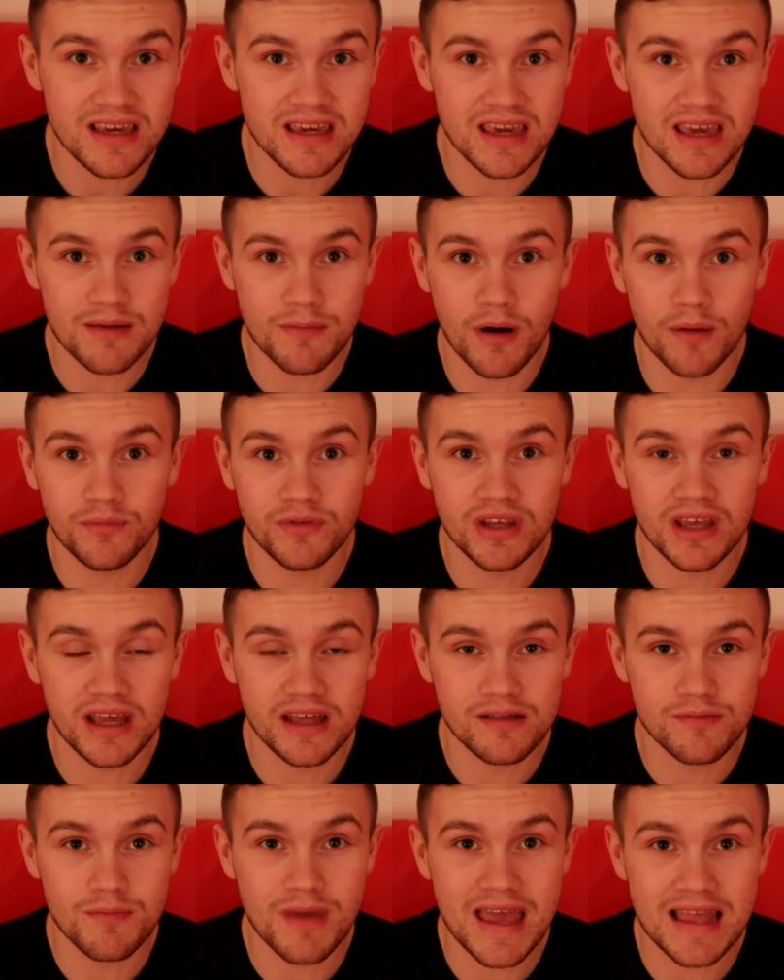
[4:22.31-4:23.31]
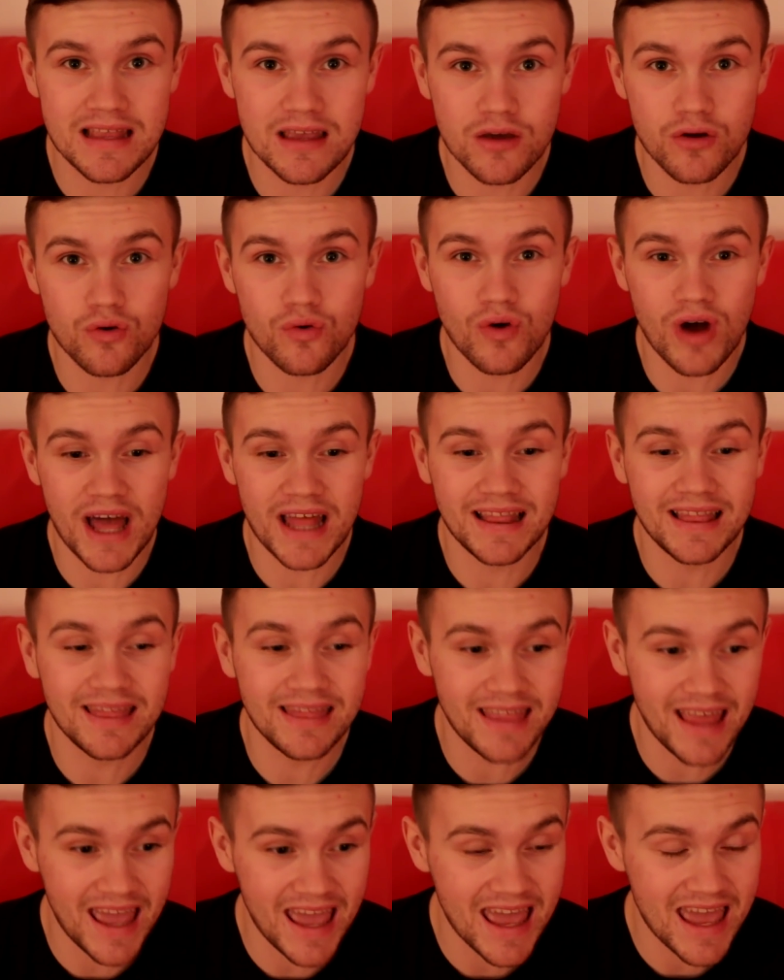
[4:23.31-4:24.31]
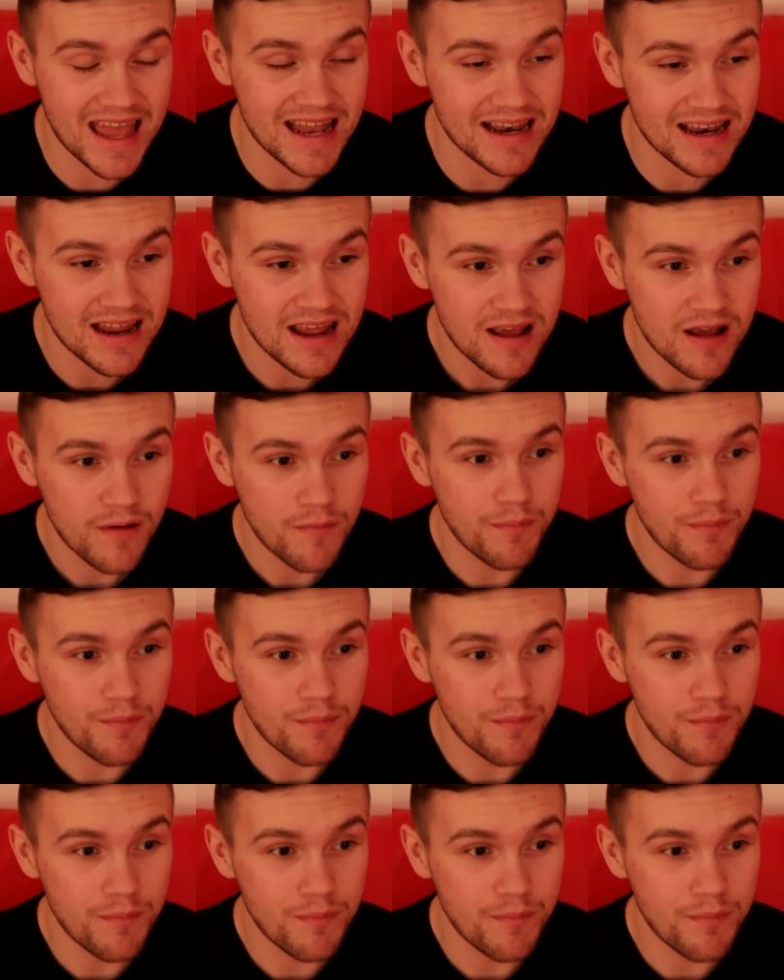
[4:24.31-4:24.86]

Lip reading: He came up to get his medical, and then